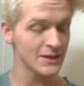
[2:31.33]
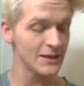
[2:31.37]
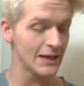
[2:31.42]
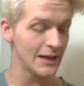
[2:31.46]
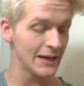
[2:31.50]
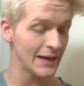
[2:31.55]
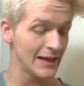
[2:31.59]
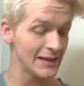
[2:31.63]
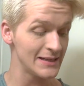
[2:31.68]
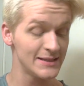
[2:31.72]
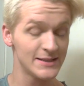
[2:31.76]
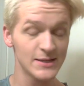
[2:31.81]

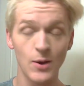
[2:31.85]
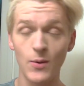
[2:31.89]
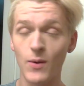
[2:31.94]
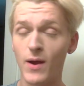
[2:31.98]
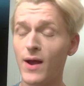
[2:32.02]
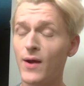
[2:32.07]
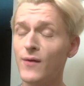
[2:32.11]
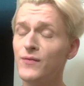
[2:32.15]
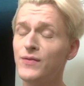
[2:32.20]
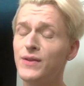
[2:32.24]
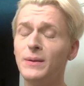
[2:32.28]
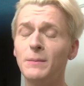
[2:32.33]
and I don't
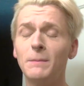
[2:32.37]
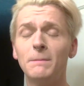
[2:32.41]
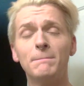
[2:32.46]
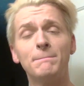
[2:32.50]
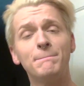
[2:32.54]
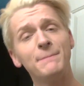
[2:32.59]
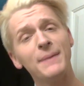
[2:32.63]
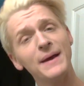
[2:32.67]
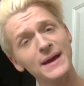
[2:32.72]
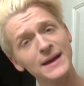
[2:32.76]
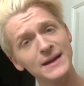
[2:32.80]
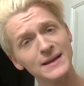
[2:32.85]
have the
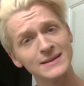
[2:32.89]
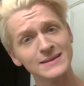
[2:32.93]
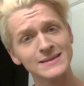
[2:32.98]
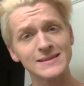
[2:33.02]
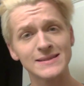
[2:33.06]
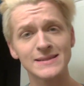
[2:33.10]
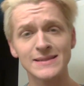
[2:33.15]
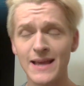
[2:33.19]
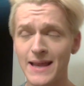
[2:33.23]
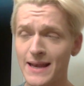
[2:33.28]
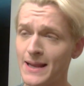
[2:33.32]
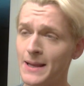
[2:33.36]

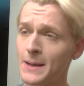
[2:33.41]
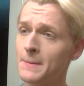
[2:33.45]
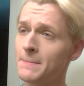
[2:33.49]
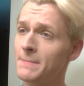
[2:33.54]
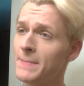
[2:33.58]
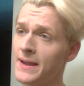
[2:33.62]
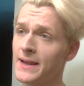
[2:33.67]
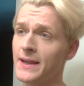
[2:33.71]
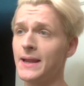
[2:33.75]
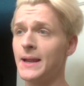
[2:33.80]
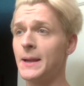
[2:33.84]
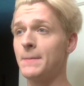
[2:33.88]
best setting
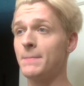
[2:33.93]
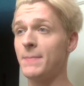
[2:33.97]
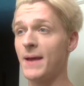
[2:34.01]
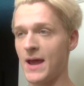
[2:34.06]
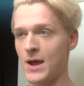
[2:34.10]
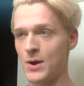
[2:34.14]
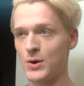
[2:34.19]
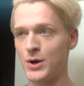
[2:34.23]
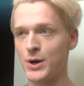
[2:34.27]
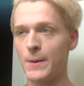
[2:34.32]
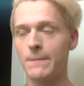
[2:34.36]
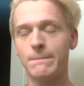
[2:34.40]
baking
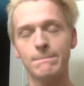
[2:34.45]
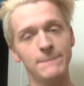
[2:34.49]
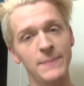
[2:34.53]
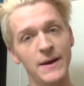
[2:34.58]
powder,